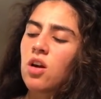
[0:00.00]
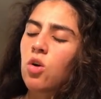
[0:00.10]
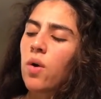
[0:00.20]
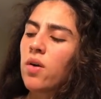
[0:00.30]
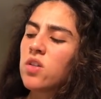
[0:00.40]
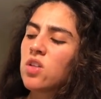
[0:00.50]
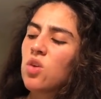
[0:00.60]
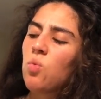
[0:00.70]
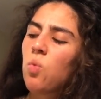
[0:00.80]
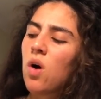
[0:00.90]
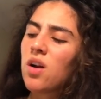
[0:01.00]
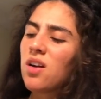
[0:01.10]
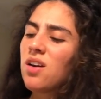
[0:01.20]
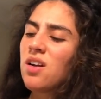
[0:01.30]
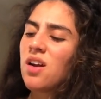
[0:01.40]
Aquarius, that you
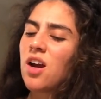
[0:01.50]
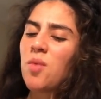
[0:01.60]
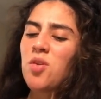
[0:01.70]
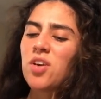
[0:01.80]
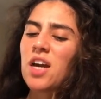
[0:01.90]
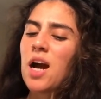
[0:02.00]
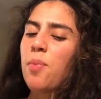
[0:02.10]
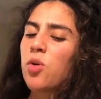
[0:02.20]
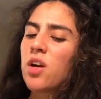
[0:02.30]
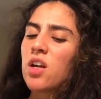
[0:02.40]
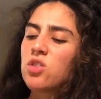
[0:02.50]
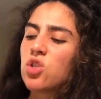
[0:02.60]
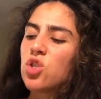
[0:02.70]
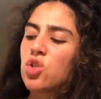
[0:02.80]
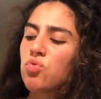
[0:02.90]
wanna, I'm hearing Capricorn again
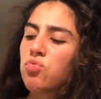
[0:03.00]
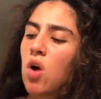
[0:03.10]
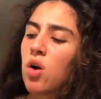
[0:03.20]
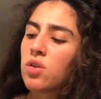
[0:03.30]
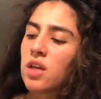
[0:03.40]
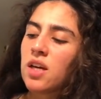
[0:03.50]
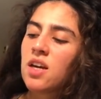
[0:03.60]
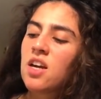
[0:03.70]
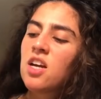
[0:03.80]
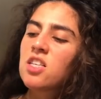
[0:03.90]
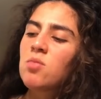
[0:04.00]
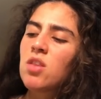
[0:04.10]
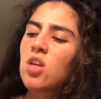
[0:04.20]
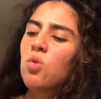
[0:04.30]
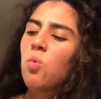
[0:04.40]
strongly,
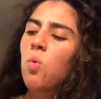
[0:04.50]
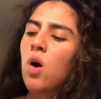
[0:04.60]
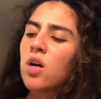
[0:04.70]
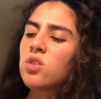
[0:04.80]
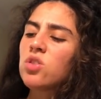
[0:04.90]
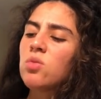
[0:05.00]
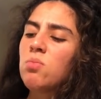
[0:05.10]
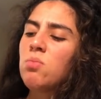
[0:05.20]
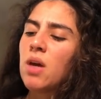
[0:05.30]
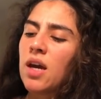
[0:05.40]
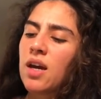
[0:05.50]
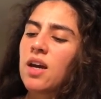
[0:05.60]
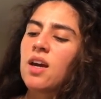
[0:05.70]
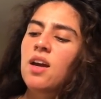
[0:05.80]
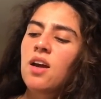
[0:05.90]
something that you want to
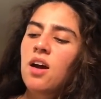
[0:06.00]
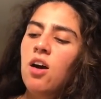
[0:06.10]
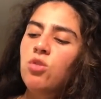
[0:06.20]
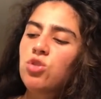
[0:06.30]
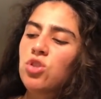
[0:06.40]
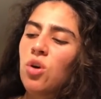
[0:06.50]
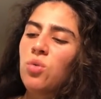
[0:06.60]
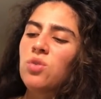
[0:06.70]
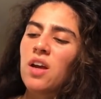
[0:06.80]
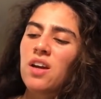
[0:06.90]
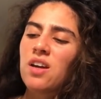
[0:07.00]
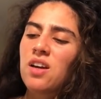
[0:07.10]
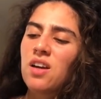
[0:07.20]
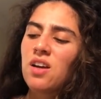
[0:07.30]
make also like,